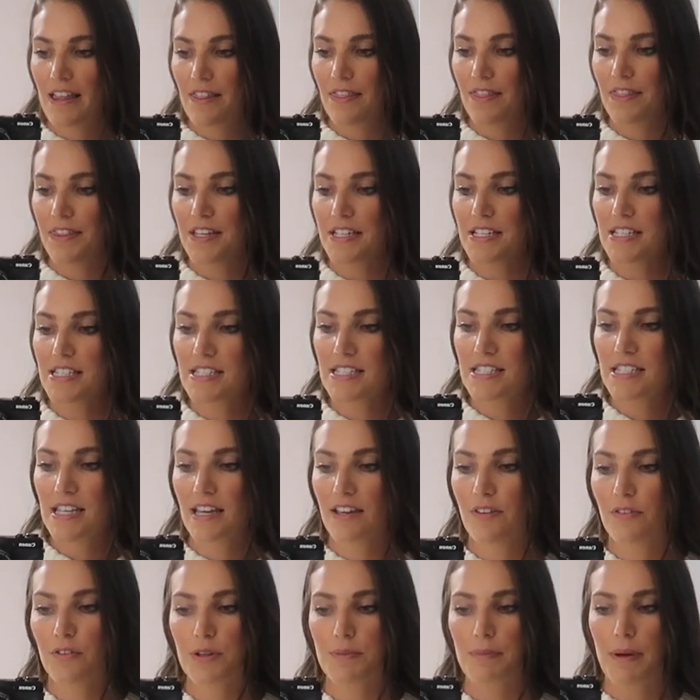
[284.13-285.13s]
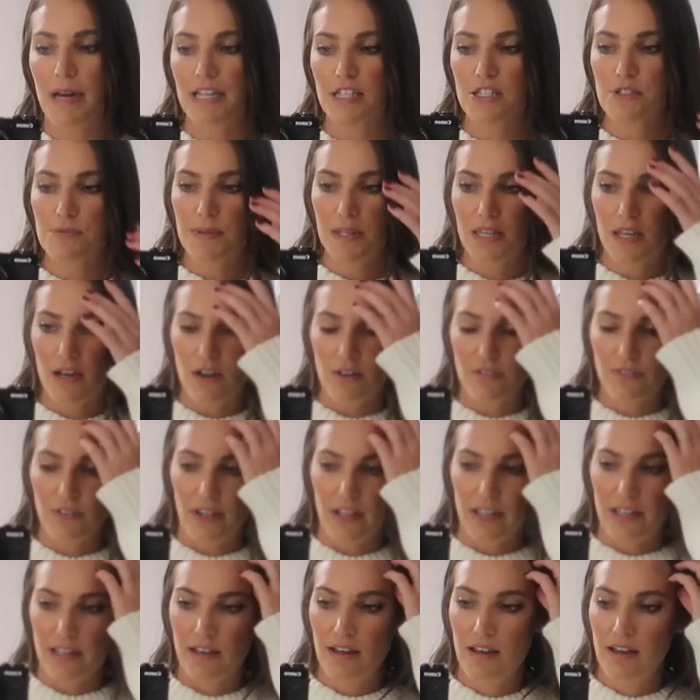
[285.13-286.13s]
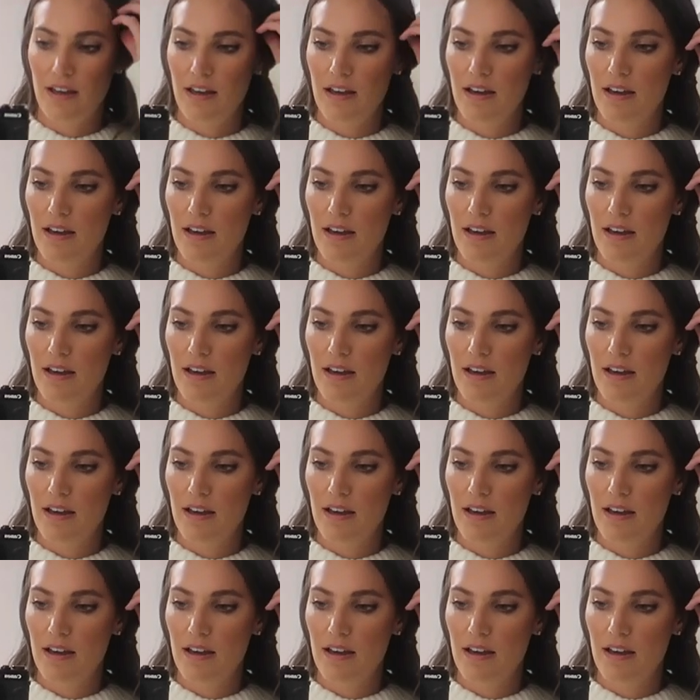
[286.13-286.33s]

This reminds me of like